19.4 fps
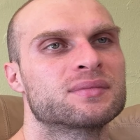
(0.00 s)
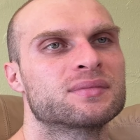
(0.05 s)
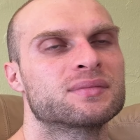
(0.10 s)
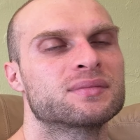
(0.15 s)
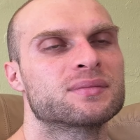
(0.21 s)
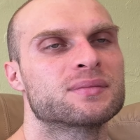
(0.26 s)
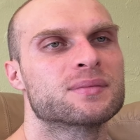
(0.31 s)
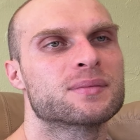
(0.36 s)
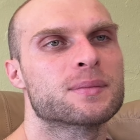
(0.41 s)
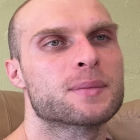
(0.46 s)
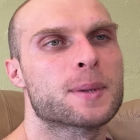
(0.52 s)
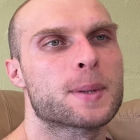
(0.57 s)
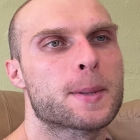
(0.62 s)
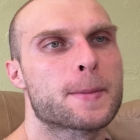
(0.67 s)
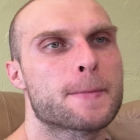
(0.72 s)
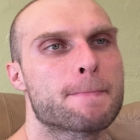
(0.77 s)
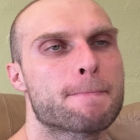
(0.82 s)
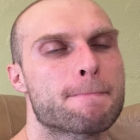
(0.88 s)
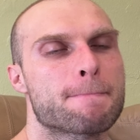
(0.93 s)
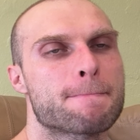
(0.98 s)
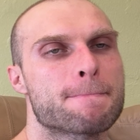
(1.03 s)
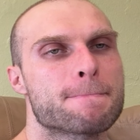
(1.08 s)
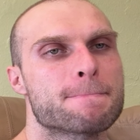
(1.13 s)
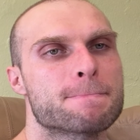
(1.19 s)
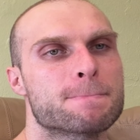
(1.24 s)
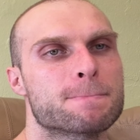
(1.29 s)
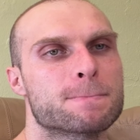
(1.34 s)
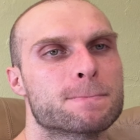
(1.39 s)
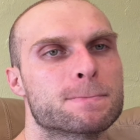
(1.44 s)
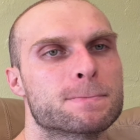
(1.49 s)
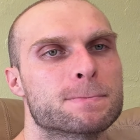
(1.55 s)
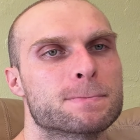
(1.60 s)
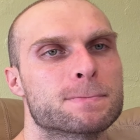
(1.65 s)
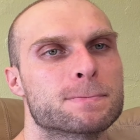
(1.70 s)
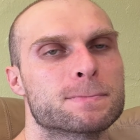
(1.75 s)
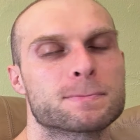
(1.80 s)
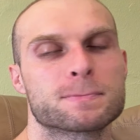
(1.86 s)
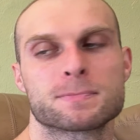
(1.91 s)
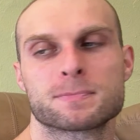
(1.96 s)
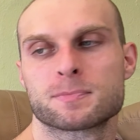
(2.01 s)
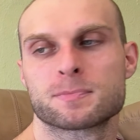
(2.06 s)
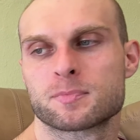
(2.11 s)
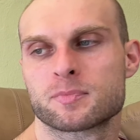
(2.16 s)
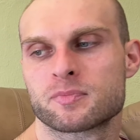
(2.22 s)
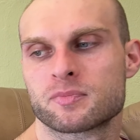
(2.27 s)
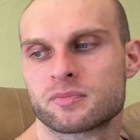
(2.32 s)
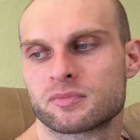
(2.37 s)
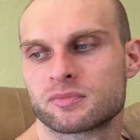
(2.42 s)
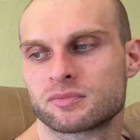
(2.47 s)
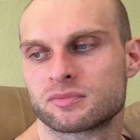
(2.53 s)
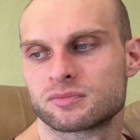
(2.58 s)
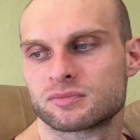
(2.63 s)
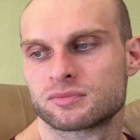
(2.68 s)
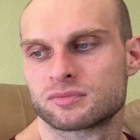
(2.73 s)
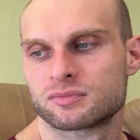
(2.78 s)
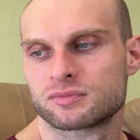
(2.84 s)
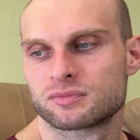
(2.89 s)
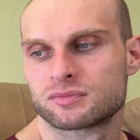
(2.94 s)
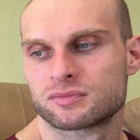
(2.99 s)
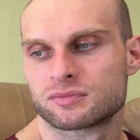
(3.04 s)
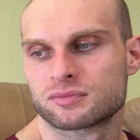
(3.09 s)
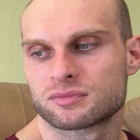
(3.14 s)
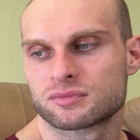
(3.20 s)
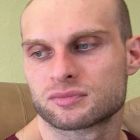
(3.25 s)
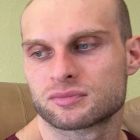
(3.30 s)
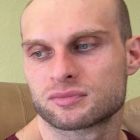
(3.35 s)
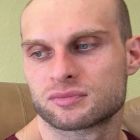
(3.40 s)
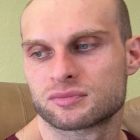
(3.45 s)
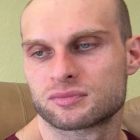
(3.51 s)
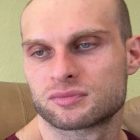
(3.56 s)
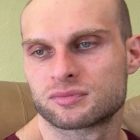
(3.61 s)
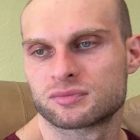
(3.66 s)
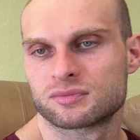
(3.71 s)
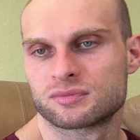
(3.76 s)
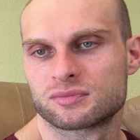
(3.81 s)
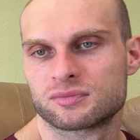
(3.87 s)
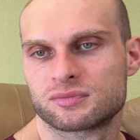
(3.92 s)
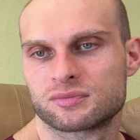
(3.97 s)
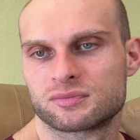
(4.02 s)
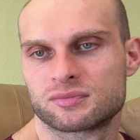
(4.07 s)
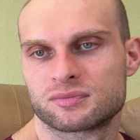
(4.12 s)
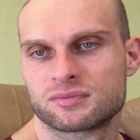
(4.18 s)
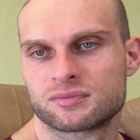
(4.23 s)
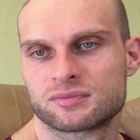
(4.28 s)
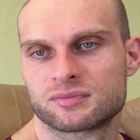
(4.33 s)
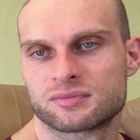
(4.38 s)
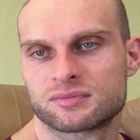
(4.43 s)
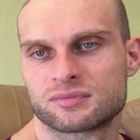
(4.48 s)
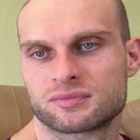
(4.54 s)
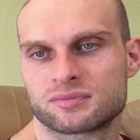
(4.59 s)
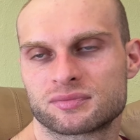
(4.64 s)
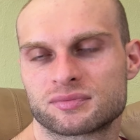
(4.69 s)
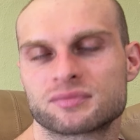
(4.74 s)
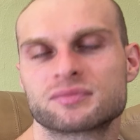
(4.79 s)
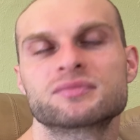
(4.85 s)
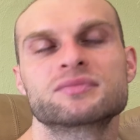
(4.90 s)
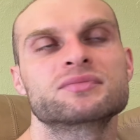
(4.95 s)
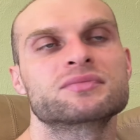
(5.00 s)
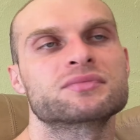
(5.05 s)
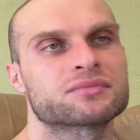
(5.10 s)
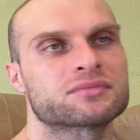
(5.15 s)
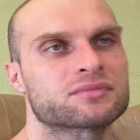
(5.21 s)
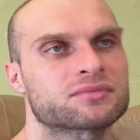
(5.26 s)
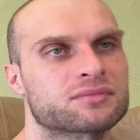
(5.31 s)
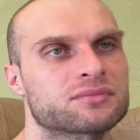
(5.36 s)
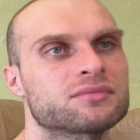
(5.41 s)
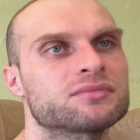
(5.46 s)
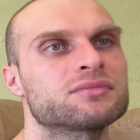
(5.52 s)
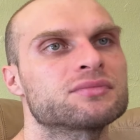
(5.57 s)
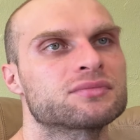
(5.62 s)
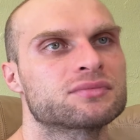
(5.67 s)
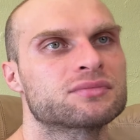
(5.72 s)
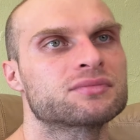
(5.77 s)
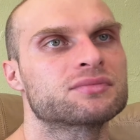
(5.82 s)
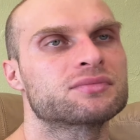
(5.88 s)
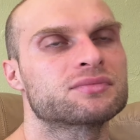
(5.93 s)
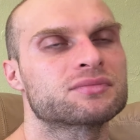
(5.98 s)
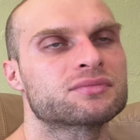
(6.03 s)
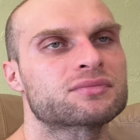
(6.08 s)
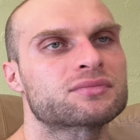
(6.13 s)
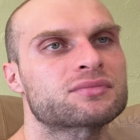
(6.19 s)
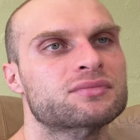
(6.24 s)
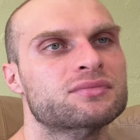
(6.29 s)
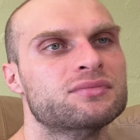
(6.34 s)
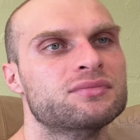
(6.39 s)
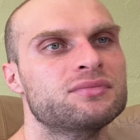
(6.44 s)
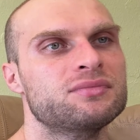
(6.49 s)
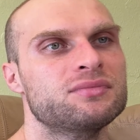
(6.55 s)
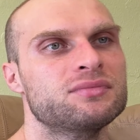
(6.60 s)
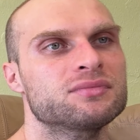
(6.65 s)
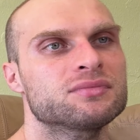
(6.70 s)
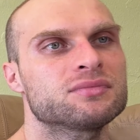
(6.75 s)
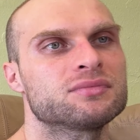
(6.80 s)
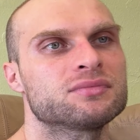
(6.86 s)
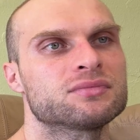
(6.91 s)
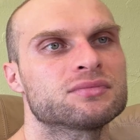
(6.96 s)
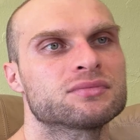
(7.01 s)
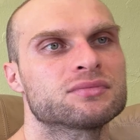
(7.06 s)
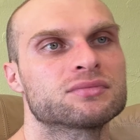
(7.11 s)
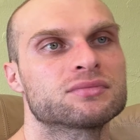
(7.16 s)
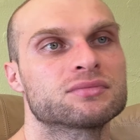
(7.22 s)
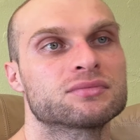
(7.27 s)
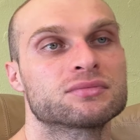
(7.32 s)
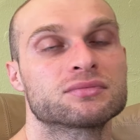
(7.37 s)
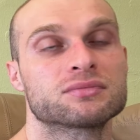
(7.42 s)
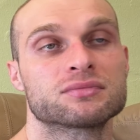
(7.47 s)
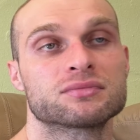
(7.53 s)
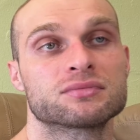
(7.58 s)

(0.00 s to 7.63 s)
No words are spoken by the person on screen.